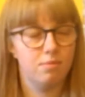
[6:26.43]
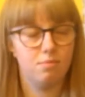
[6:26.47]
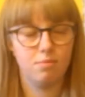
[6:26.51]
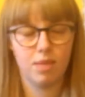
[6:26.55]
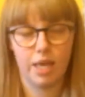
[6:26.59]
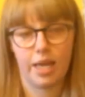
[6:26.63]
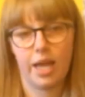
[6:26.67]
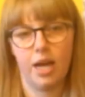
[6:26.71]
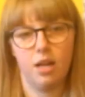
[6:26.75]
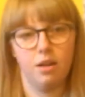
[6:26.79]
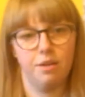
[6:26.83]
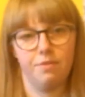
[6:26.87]

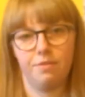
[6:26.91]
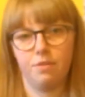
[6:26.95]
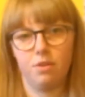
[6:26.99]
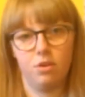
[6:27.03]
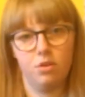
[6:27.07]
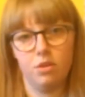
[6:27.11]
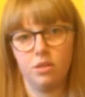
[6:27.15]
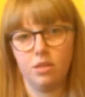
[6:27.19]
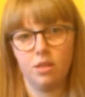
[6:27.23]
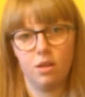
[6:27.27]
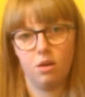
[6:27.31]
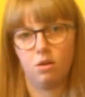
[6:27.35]
They kind of
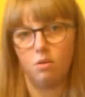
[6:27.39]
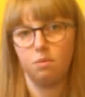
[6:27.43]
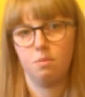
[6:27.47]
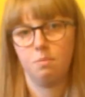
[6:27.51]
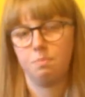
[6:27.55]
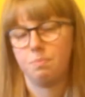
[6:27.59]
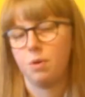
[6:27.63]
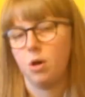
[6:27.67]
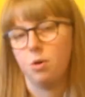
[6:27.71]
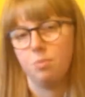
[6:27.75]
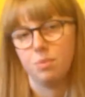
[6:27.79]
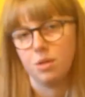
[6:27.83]

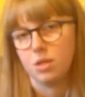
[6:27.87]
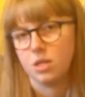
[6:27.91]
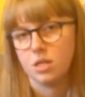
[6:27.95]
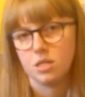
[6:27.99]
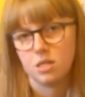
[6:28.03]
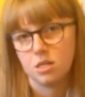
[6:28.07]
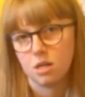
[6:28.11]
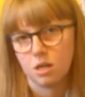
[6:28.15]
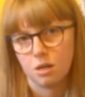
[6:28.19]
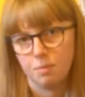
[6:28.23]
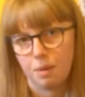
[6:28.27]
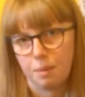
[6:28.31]
permanently
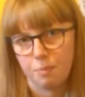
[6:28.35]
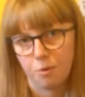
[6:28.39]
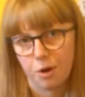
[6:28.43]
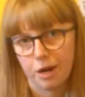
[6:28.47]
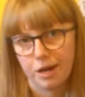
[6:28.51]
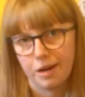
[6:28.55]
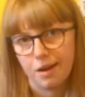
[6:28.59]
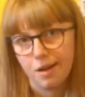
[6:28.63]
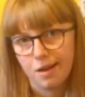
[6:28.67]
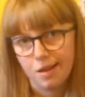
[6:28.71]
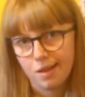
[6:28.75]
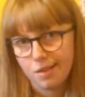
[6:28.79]
stuck in my
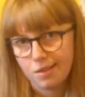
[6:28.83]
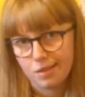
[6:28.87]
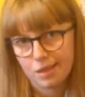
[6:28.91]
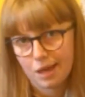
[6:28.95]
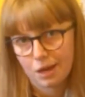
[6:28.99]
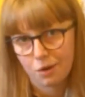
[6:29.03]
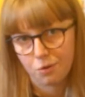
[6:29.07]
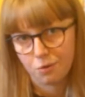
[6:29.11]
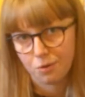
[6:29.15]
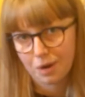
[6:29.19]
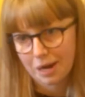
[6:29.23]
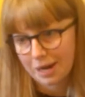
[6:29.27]
brain.
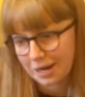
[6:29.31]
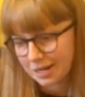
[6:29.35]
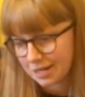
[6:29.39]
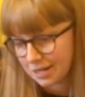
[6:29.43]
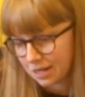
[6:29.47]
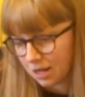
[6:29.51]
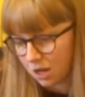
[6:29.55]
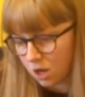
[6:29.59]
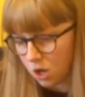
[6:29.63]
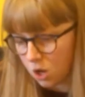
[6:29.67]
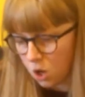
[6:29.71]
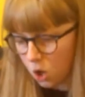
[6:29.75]
They're great.